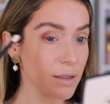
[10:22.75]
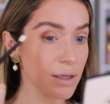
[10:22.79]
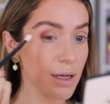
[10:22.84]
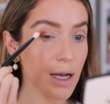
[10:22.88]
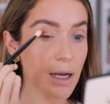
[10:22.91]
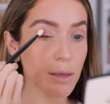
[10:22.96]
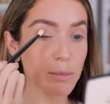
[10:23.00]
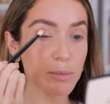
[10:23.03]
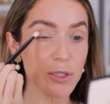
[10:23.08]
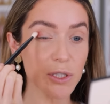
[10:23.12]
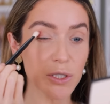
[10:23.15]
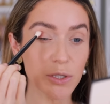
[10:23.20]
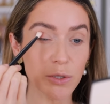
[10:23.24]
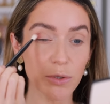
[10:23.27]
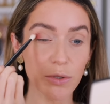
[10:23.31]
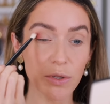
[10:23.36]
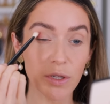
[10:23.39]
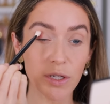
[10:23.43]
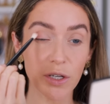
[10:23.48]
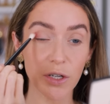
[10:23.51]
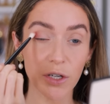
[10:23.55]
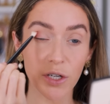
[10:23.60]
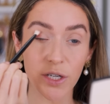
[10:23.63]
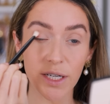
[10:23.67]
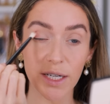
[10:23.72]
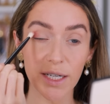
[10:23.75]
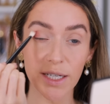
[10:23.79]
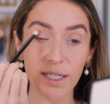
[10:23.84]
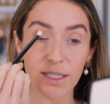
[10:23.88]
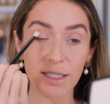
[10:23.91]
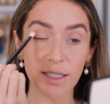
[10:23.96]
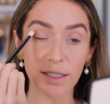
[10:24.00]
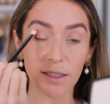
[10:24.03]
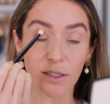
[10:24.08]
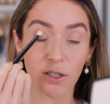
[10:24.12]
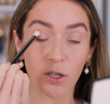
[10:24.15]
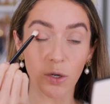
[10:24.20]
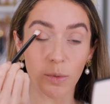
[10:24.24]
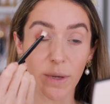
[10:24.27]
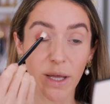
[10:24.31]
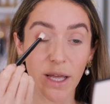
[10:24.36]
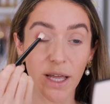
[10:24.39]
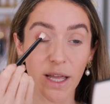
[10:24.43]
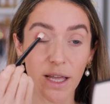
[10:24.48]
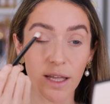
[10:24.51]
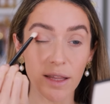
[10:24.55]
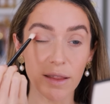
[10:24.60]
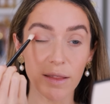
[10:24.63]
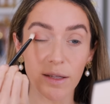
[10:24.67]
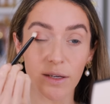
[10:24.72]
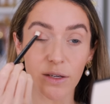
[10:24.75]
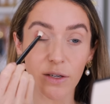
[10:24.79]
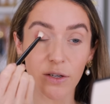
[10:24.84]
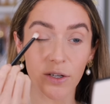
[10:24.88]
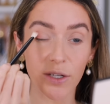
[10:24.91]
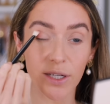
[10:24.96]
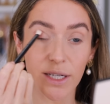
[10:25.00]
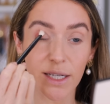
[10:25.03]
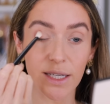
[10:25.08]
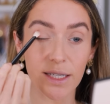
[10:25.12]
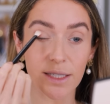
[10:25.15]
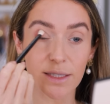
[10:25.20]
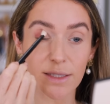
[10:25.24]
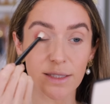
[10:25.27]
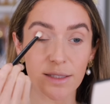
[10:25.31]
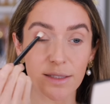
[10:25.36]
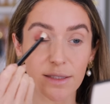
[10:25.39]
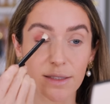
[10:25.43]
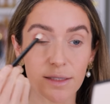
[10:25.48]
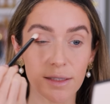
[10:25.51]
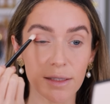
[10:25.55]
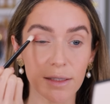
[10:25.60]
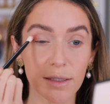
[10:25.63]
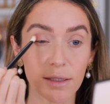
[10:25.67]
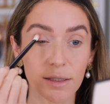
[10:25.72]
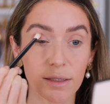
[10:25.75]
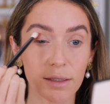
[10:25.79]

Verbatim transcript: Up to the crease, a little bit in the crease.